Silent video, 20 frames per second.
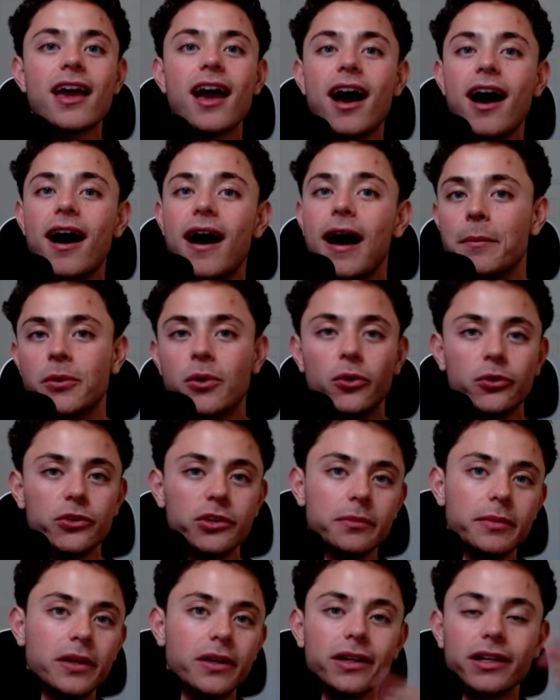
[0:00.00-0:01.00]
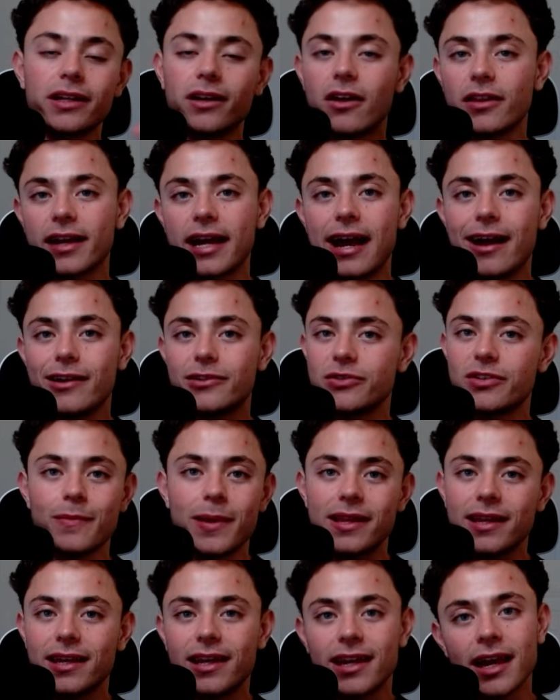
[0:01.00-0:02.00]
Um, Golden Milk and all the guys who've made
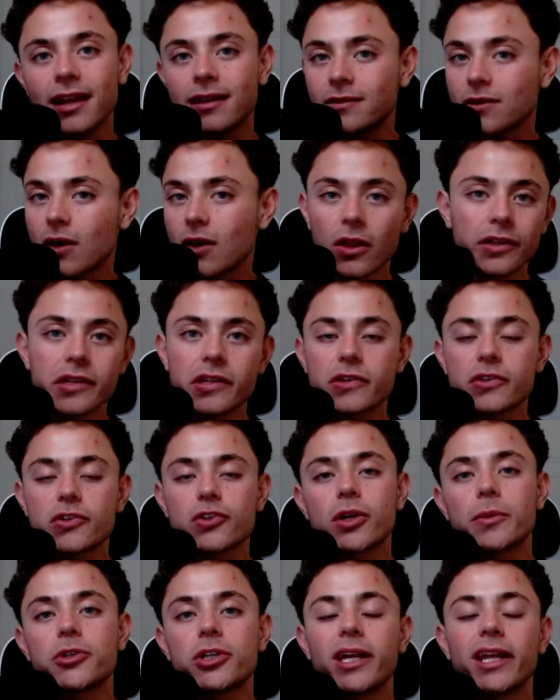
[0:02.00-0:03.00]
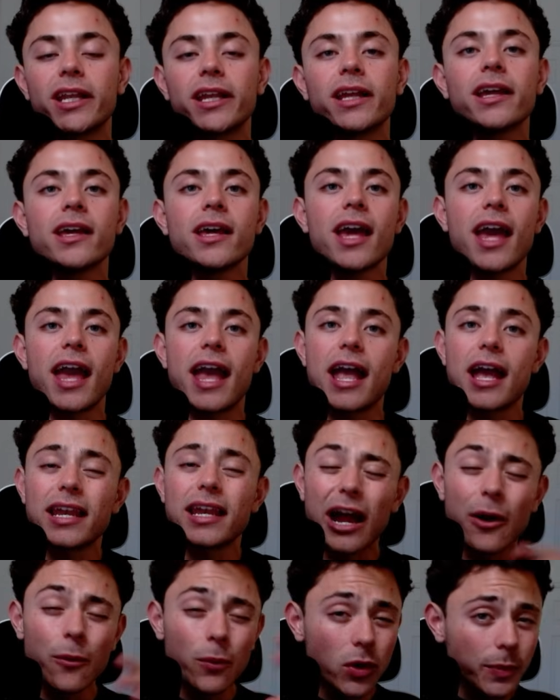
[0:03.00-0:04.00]
the kit, it's all in the description and
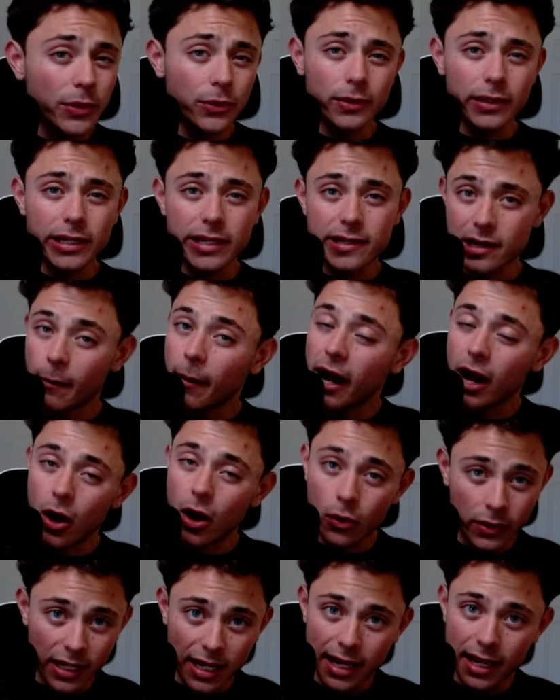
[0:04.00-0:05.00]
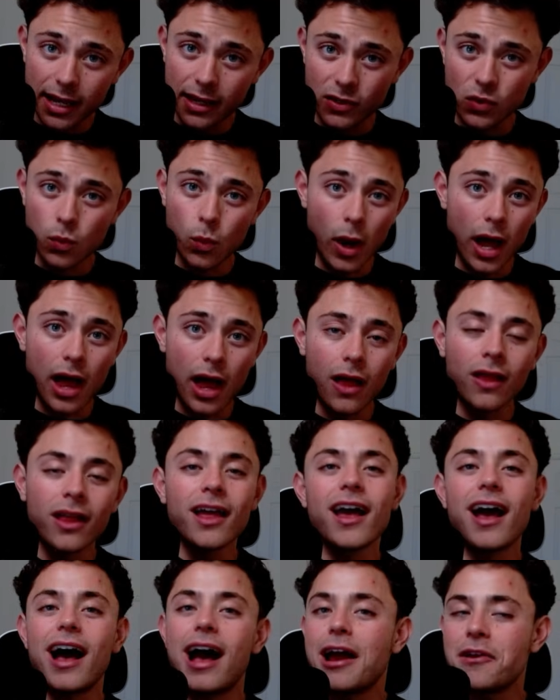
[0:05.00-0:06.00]
I will be releasing my own kit as well.
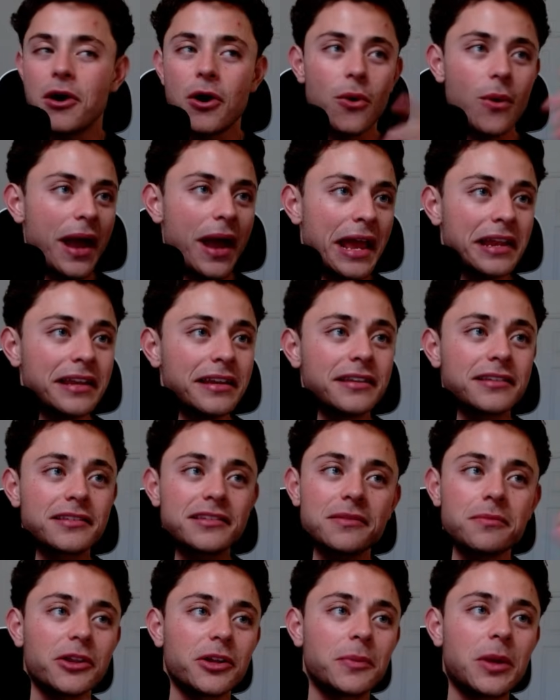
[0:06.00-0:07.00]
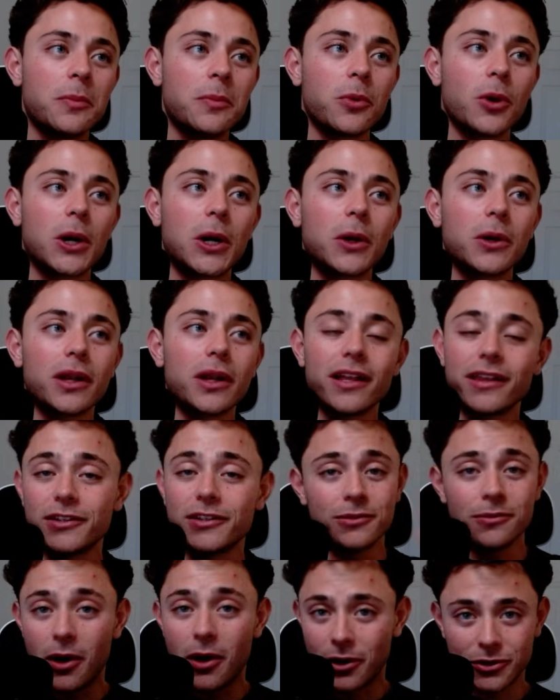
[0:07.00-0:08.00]
I know Aiden and some other people are uh, that
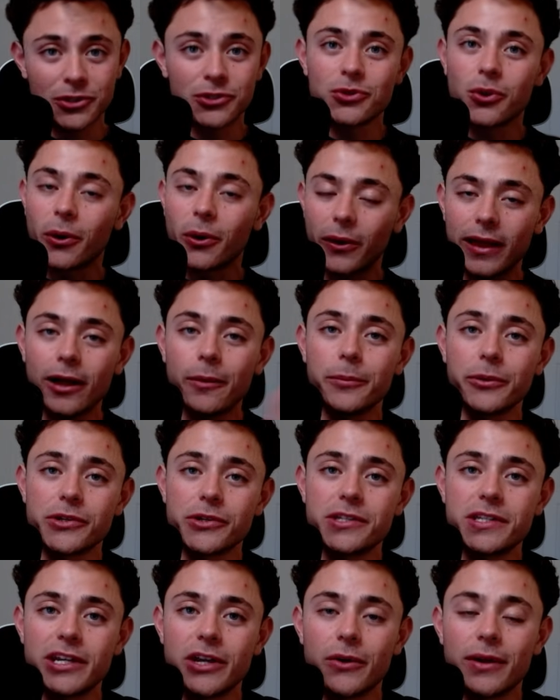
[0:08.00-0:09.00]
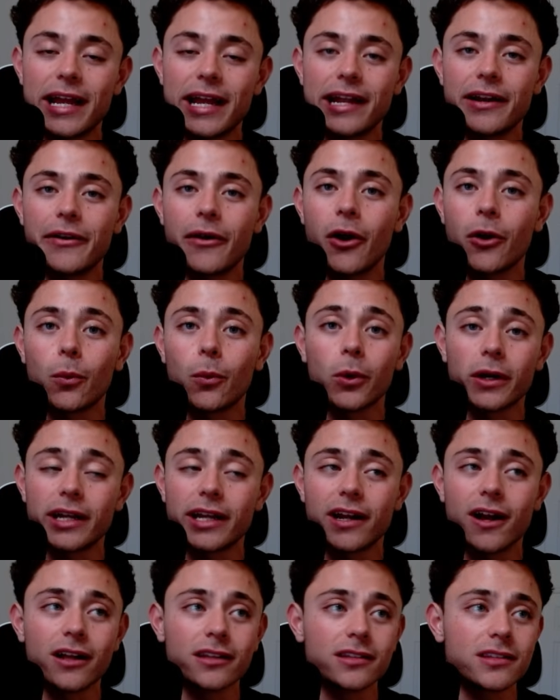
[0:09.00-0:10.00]
our tutorial helpers Tigo and Aiden are
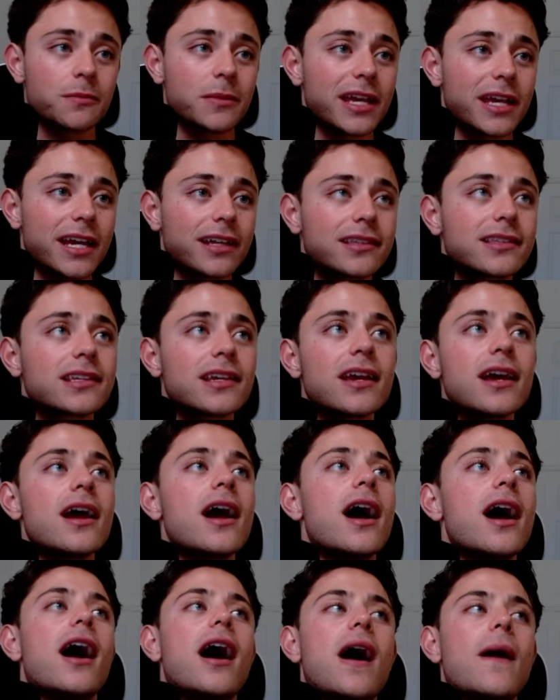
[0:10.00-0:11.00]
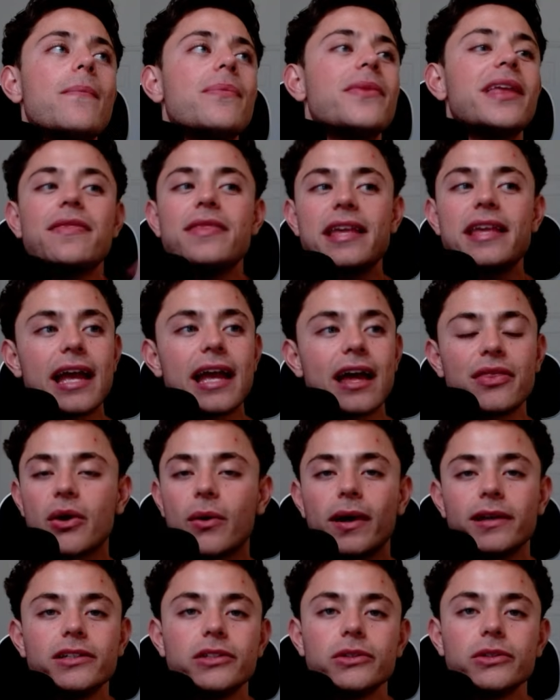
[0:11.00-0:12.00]
working on some kits. Um, in the end, though,
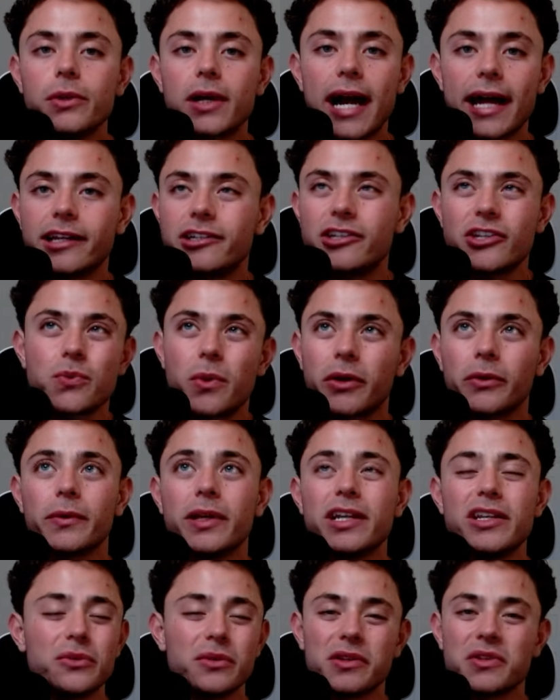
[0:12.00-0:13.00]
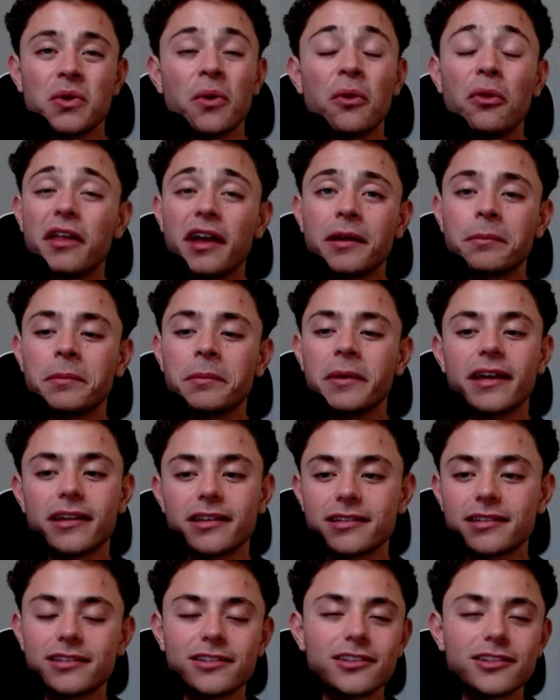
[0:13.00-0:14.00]
I do kind of just want to redo this whole thing because
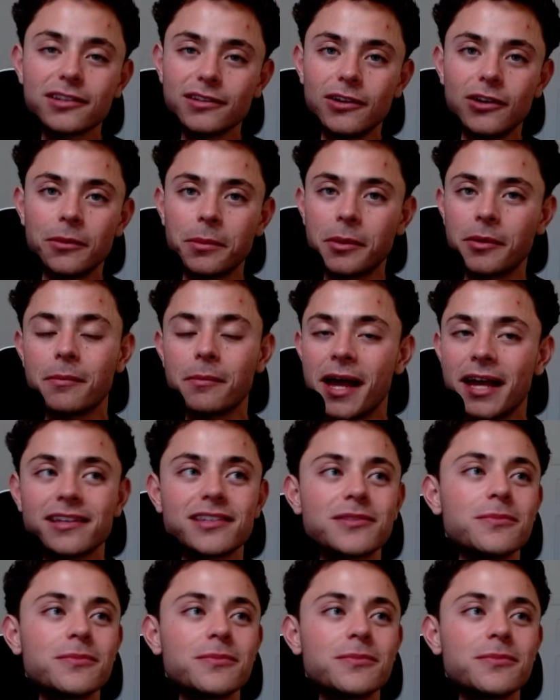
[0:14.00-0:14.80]
it's just a little bit of a mess.